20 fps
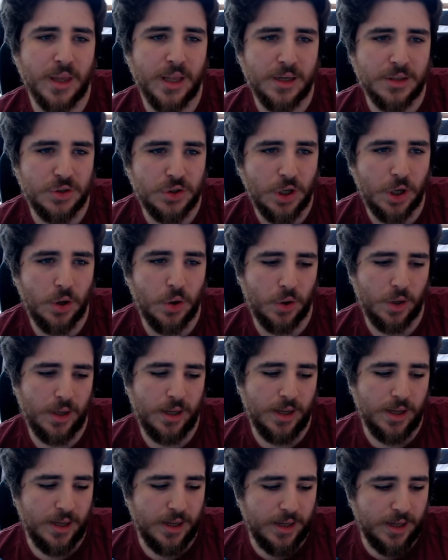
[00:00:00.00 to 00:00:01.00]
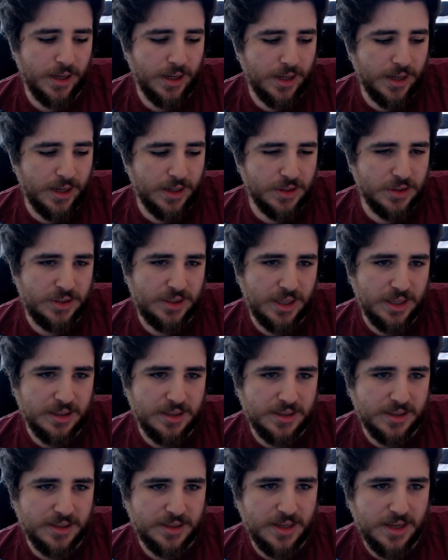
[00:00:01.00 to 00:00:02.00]
So,
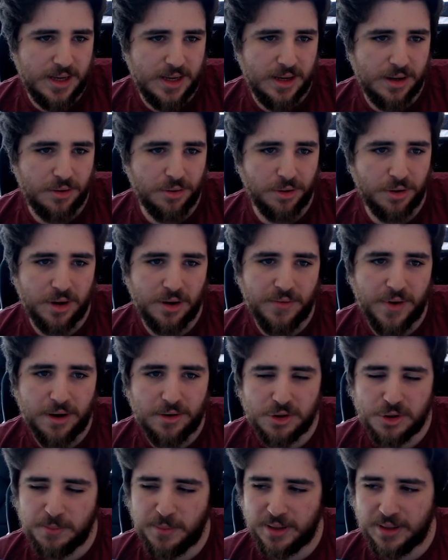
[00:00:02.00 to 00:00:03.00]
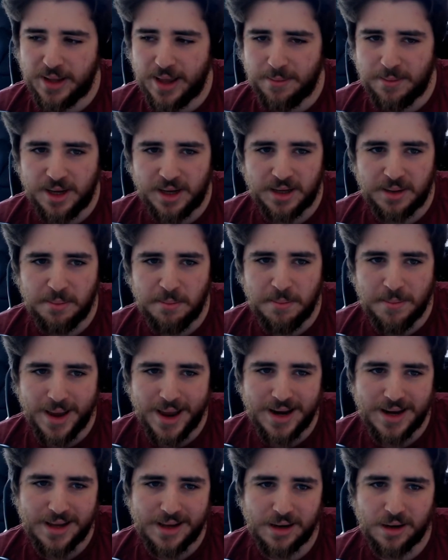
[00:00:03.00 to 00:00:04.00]
since the coronavirus pandemic,
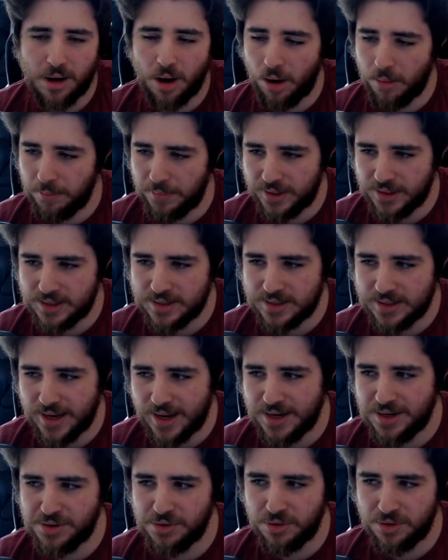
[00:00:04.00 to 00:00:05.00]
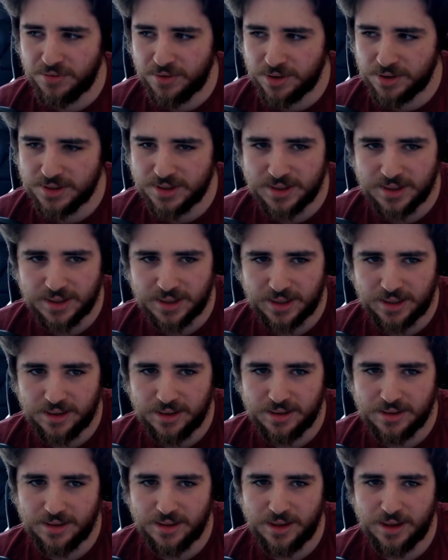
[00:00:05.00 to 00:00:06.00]
many companies and
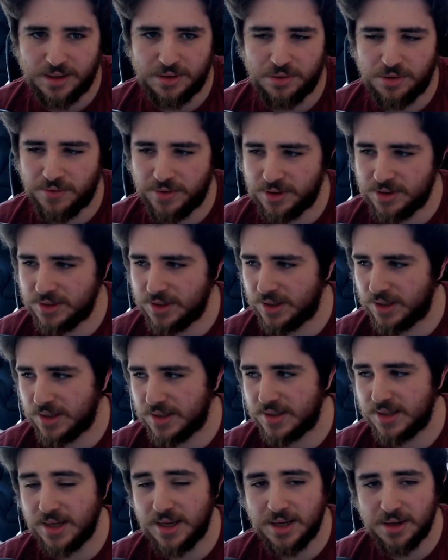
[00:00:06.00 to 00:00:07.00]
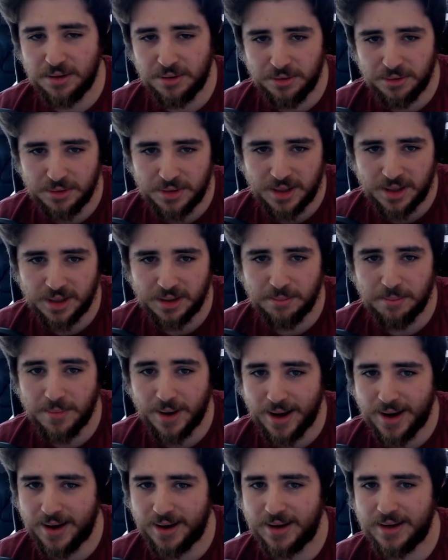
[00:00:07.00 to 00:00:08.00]
universities, including
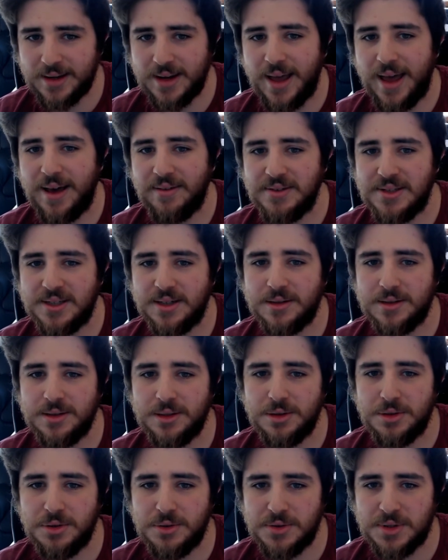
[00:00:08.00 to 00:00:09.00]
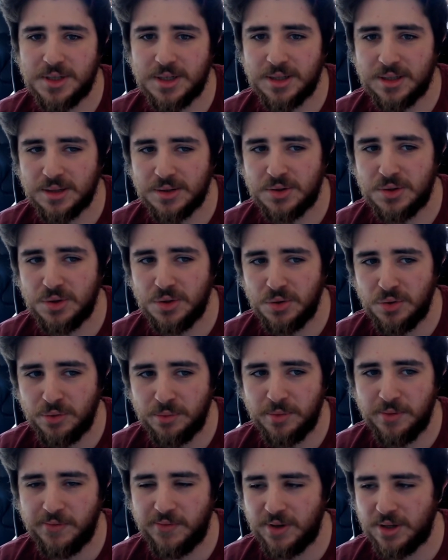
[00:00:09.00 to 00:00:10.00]
mine, have started using the
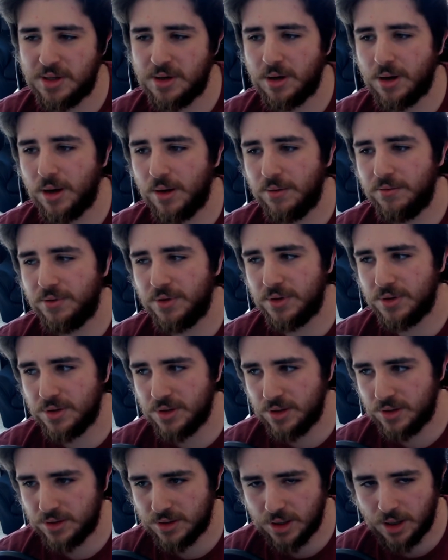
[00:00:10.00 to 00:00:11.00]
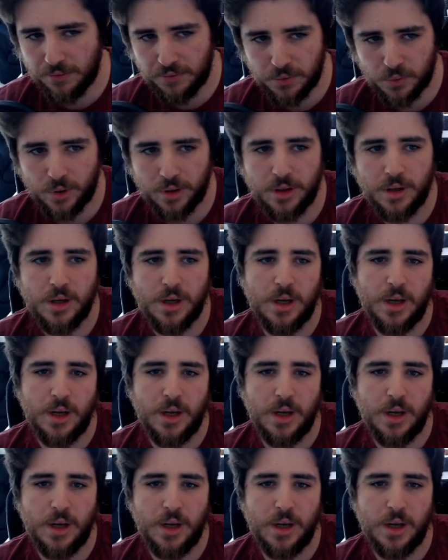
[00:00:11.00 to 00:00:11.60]
Zoom video conferencing software.